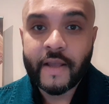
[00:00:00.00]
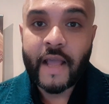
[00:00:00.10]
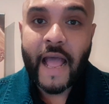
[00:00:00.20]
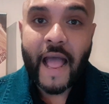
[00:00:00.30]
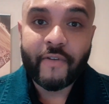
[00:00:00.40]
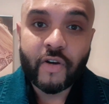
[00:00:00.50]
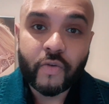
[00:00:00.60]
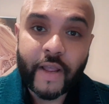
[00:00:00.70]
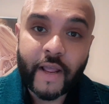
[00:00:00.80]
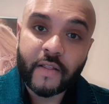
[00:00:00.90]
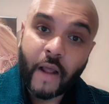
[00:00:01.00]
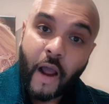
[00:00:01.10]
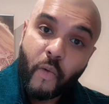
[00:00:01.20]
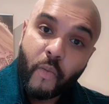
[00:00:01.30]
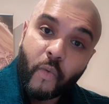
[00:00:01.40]
Have a look at the
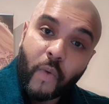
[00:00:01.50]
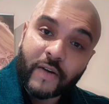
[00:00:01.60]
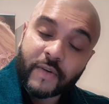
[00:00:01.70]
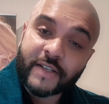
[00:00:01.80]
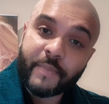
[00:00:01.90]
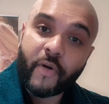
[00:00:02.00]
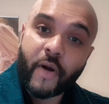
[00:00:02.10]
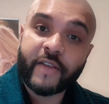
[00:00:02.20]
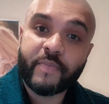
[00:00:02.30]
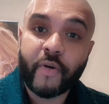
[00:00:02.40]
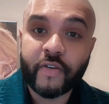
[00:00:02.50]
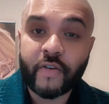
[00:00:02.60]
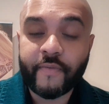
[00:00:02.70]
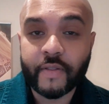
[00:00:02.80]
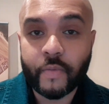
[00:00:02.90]
how what was the price point
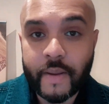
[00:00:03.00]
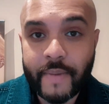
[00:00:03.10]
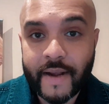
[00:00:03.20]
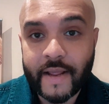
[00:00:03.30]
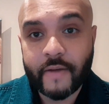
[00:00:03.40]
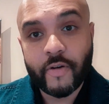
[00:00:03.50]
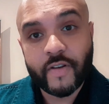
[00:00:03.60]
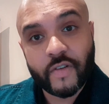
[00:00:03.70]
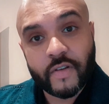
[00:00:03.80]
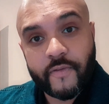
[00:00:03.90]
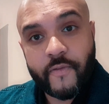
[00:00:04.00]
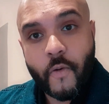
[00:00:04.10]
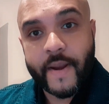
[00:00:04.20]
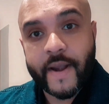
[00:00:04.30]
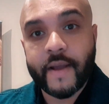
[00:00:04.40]
of a three bedder versus a four
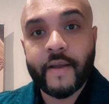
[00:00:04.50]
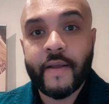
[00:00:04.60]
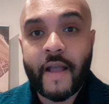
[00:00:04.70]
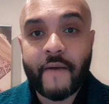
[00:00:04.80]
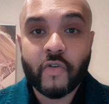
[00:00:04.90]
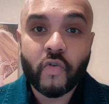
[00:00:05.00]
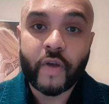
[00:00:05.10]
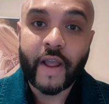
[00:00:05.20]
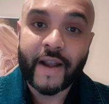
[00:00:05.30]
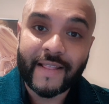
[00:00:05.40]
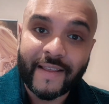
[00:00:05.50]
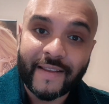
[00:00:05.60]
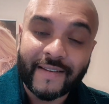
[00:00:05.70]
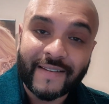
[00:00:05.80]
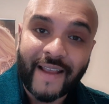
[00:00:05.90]
bedder. Have a look at the
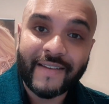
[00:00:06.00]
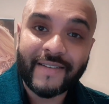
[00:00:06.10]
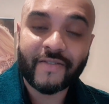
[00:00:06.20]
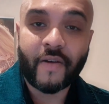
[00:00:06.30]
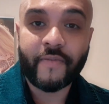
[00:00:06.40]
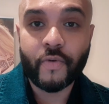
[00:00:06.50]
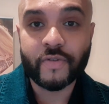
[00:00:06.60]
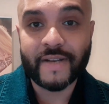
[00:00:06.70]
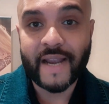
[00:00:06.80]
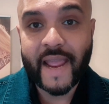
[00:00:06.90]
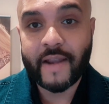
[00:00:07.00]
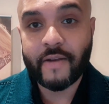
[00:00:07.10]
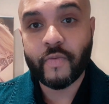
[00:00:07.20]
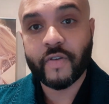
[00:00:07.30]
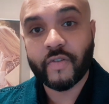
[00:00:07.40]
sizes of those land
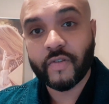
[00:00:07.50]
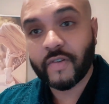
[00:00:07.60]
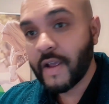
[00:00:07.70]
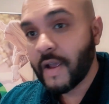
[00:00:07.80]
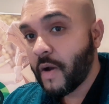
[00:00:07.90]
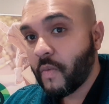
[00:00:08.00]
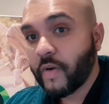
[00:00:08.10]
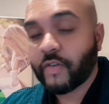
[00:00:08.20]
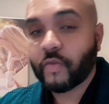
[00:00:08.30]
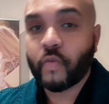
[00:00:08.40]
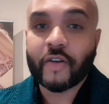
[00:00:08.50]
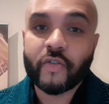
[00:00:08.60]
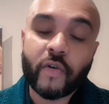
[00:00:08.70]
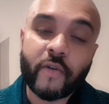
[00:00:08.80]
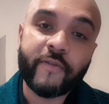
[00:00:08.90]
versus versus what
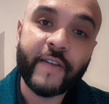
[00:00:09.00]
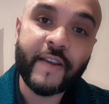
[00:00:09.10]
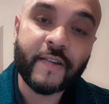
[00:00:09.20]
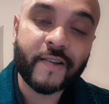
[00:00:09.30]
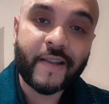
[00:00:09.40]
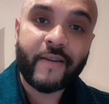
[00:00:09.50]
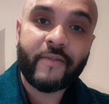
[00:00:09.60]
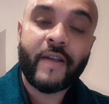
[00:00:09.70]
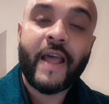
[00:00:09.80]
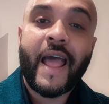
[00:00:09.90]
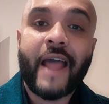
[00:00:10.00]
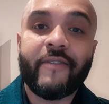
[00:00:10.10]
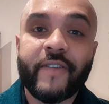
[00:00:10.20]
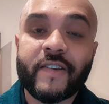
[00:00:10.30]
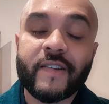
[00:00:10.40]
sort of features and and
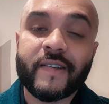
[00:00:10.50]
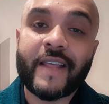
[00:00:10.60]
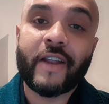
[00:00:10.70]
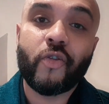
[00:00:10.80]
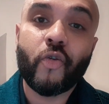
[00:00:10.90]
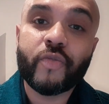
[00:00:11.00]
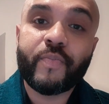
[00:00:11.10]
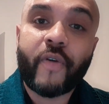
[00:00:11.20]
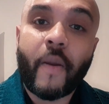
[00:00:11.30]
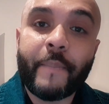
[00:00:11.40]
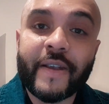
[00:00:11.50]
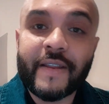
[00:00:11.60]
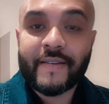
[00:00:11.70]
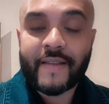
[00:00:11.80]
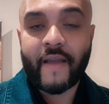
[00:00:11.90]
fixtures that those
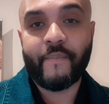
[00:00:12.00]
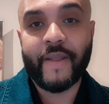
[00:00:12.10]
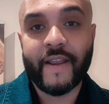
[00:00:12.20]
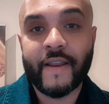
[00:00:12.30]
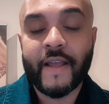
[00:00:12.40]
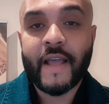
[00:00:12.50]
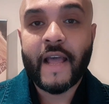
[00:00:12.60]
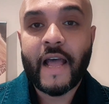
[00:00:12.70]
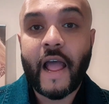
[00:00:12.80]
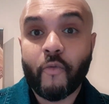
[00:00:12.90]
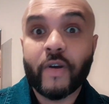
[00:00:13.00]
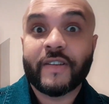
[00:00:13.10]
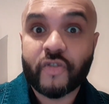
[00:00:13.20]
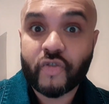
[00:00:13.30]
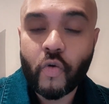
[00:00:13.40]
properties have been have, was
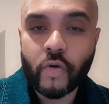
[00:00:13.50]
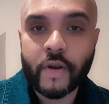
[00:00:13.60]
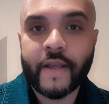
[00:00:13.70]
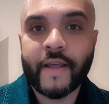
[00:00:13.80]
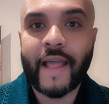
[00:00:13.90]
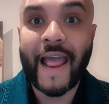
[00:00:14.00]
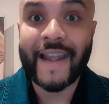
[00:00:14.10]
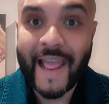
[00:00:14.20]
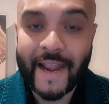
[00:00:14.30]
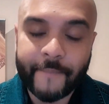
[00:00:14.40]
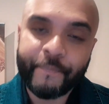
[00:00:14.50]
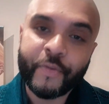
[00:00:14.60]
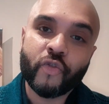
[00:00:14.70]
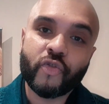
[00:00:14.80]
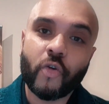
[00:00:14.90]
sold had had.
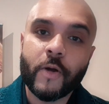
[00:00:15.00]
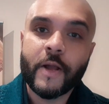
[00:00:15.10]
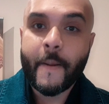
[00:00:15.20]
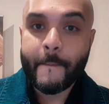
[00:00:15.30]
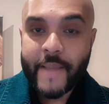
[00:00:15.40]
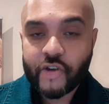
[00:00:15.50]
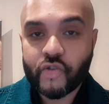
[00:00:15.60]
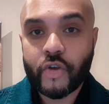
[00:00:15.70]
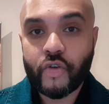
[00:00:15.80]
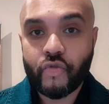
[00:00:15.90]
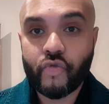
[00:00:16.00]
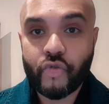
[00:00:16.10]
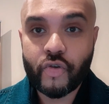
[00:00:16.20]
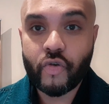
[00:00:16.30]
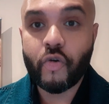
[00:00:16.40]
So make sure you do
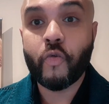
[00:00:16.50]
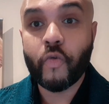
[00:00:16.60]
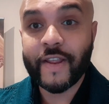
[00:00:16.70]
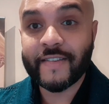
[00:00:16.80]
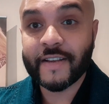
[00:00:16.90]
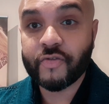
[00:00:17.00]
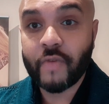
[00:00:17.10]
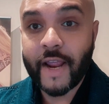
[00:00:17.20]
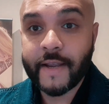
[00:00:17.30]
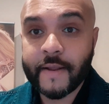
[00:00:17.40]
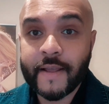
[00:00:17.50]
your research right.